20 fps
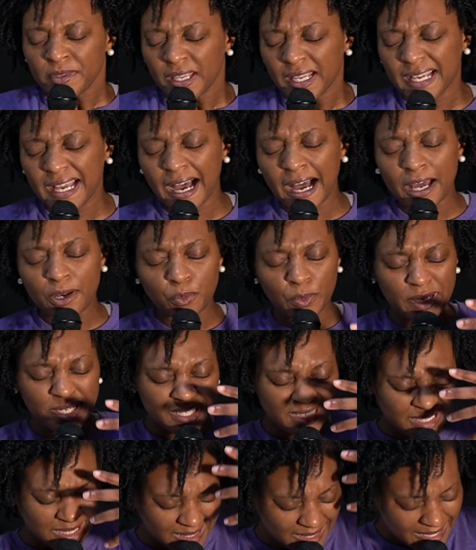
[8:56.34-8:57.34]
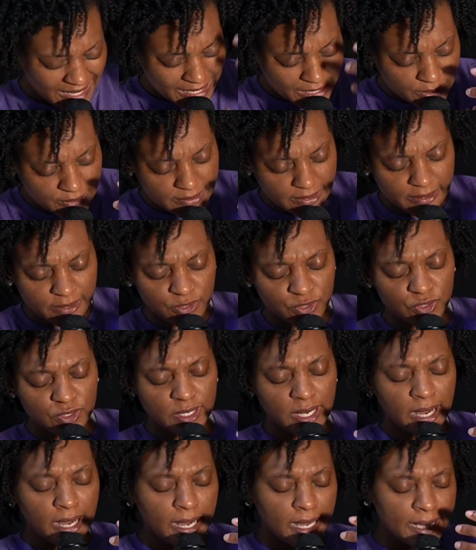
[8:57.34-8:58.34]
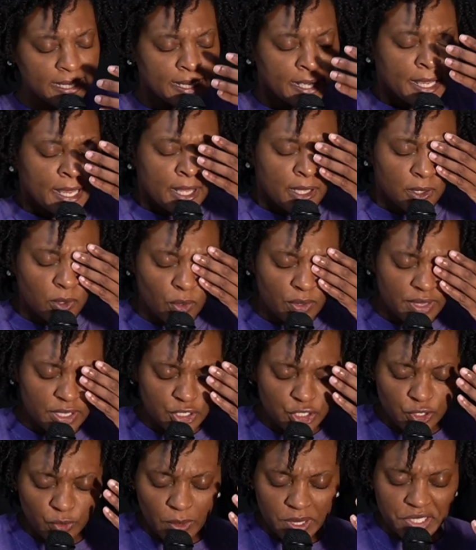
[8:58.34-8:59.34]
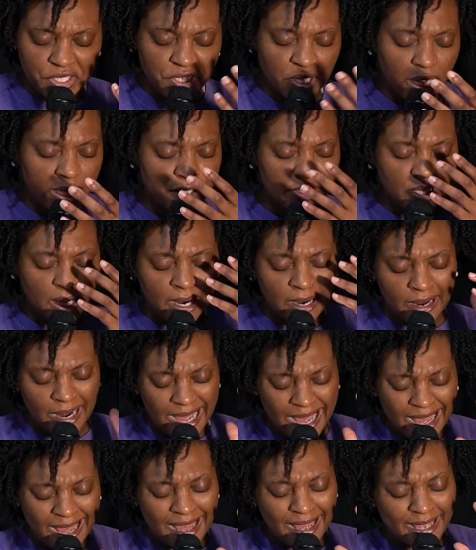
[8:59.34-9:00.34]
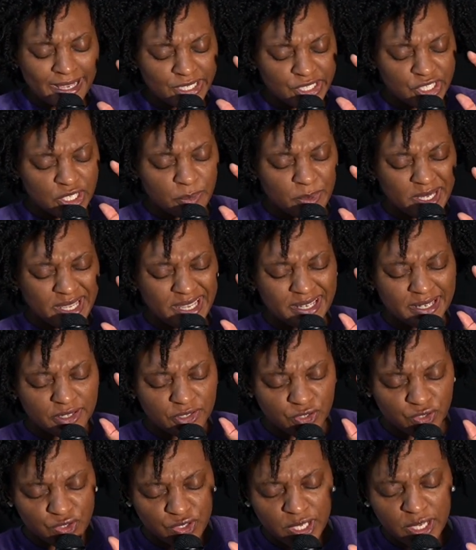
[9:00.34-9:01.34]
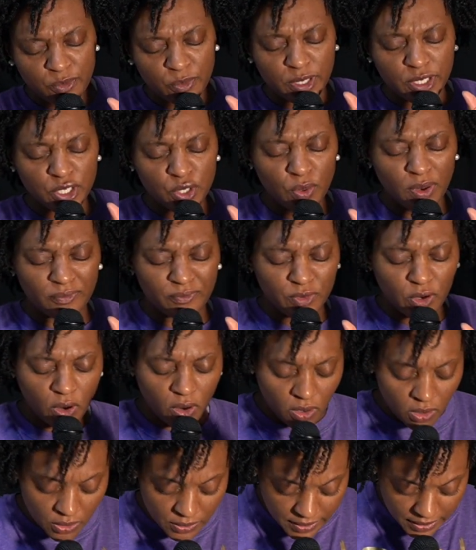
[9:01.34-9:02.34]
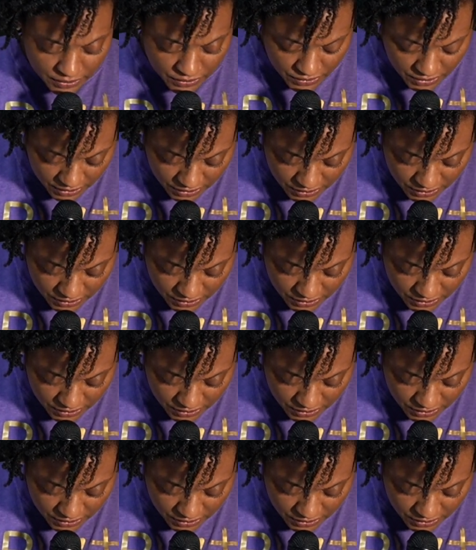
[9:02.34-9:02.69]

God, would cleanse us, God. Lord, that you would touch our eyes to begin to see what you have called us to